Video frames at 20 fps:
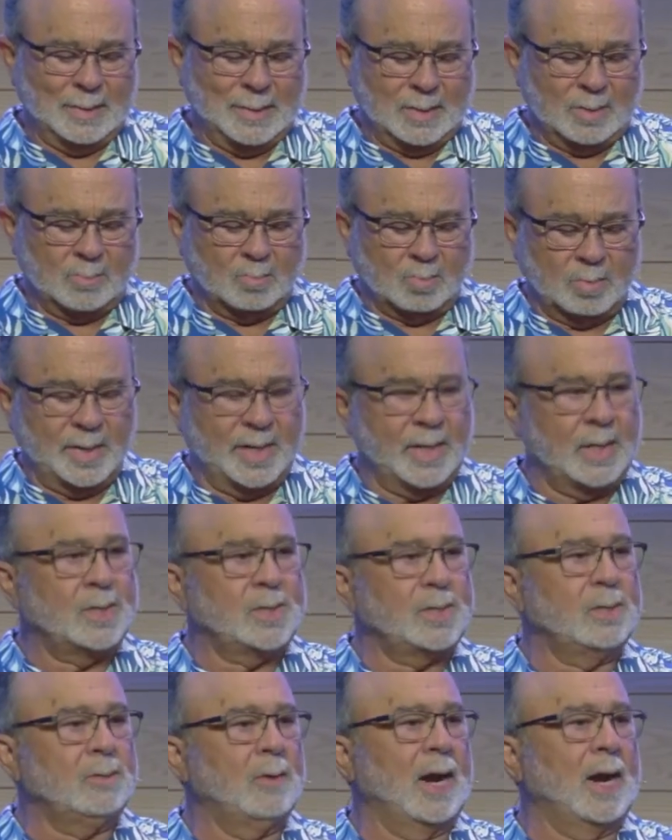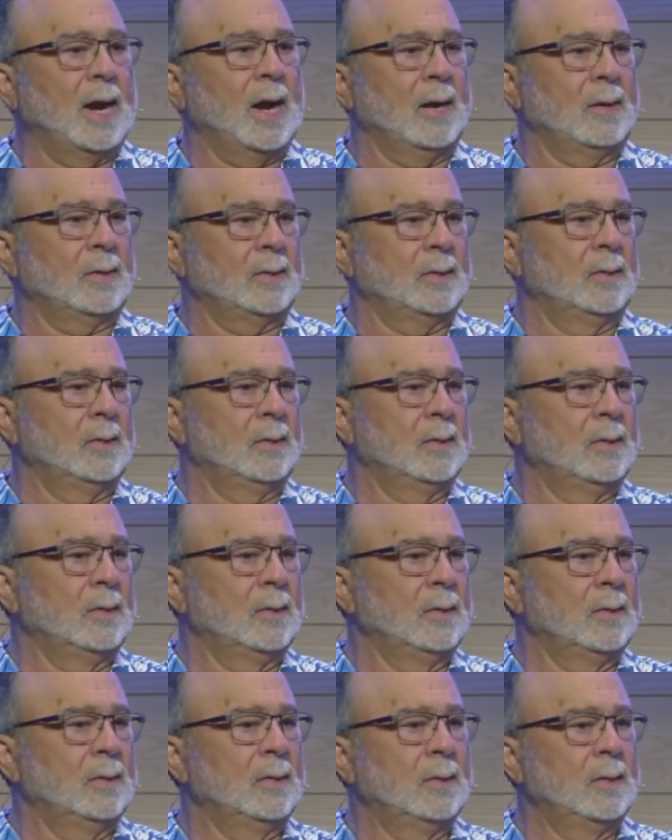brings you out.
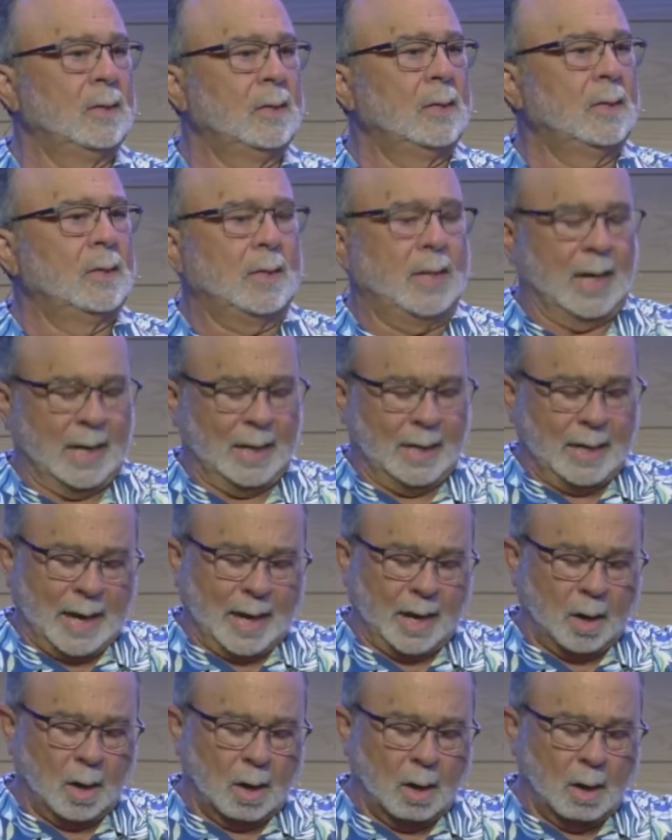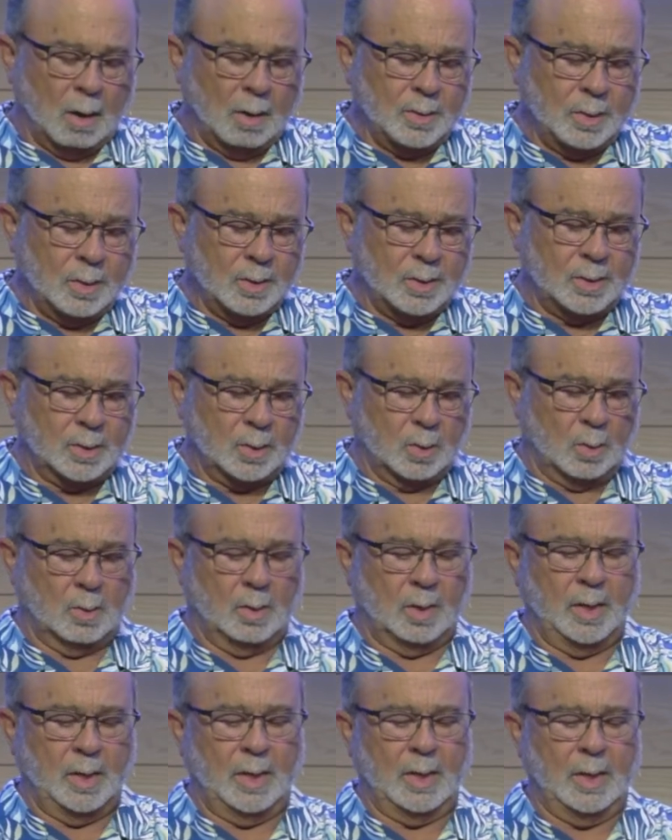Yes. And all your
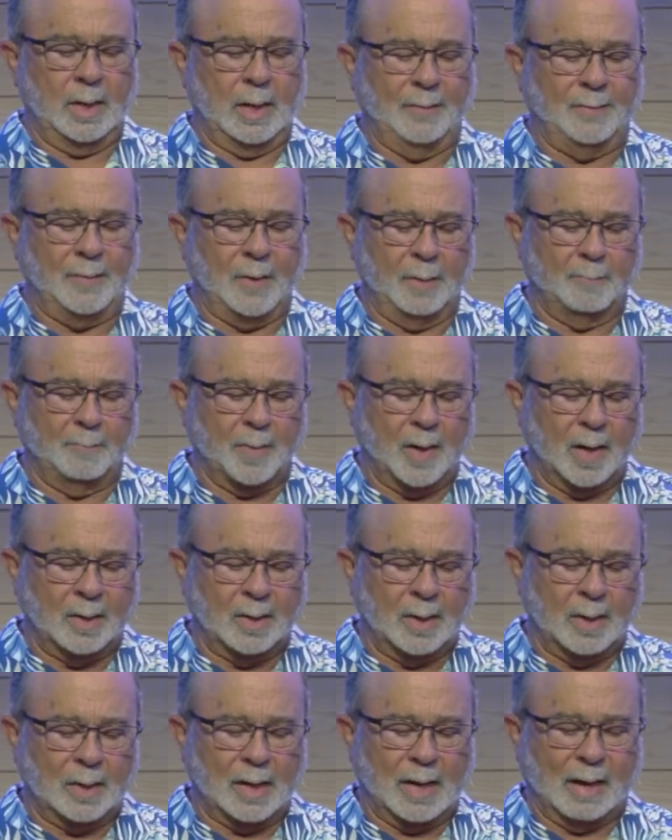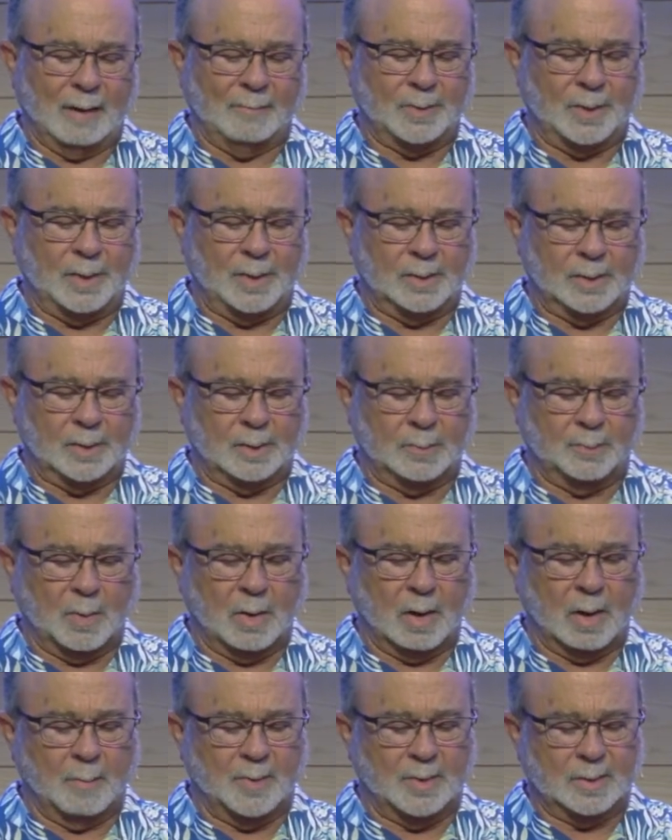joy and the abundant life Jesus
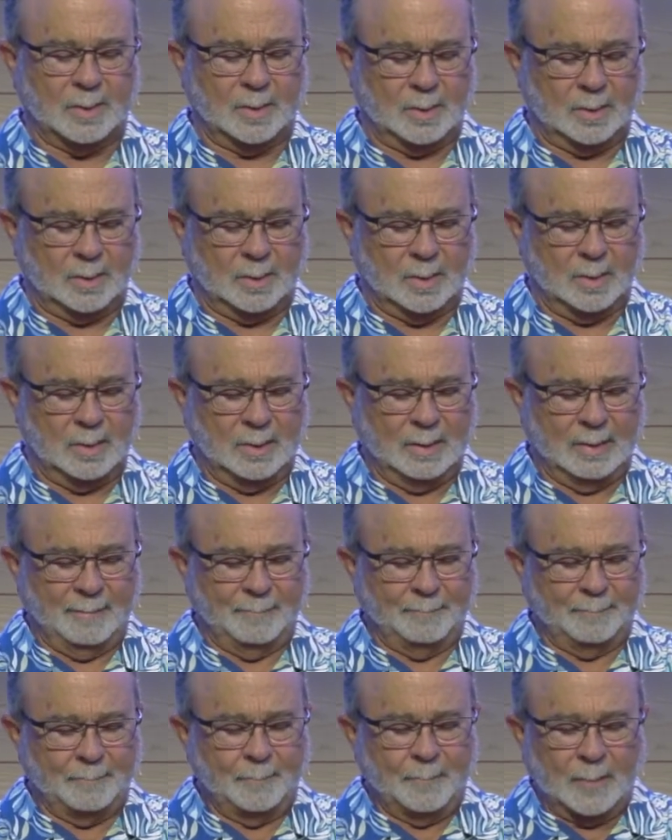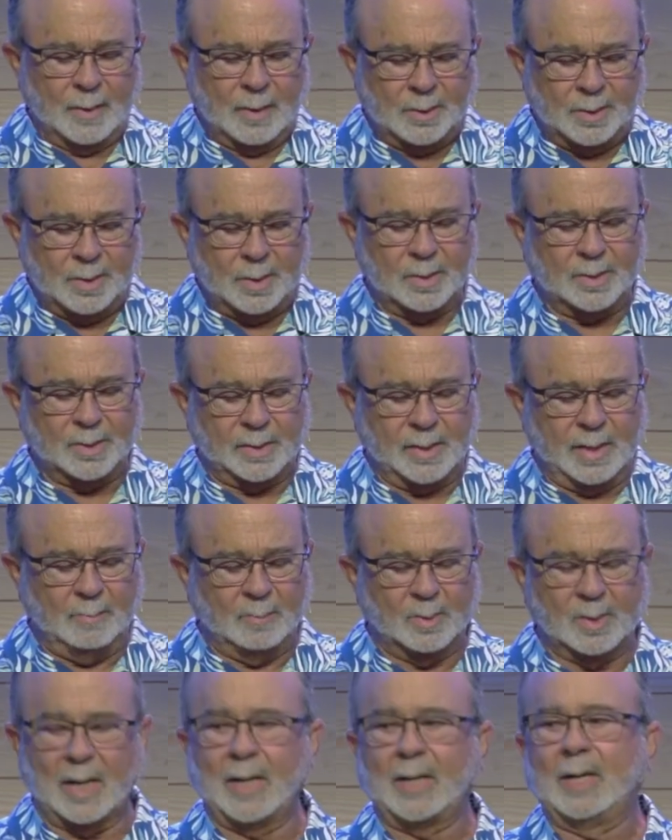promises just
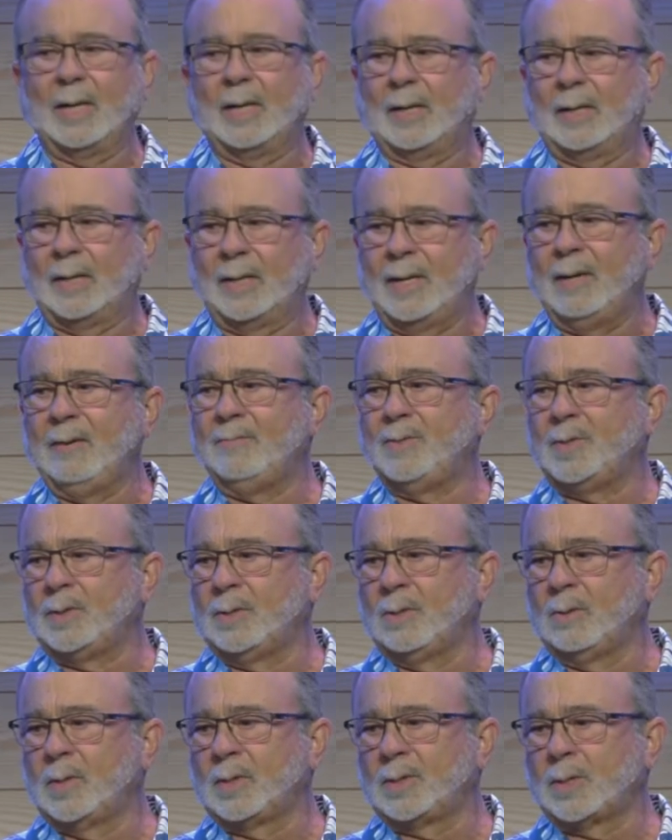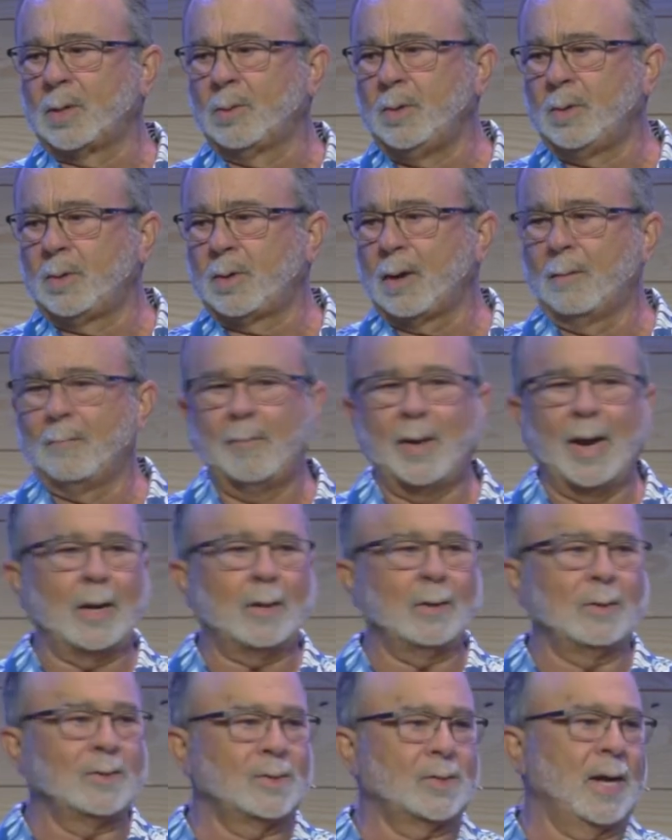seems like it leaves you. And so you come back
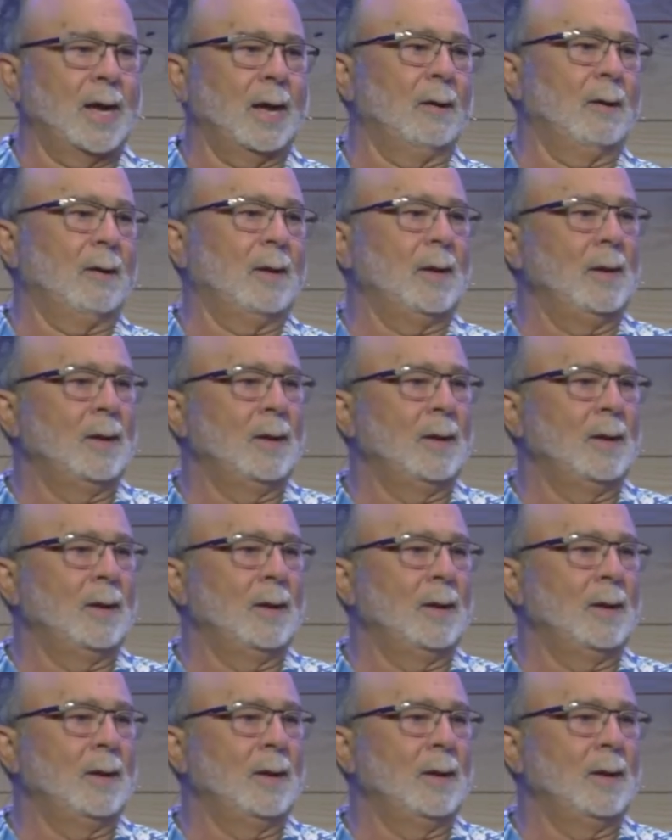on Saturday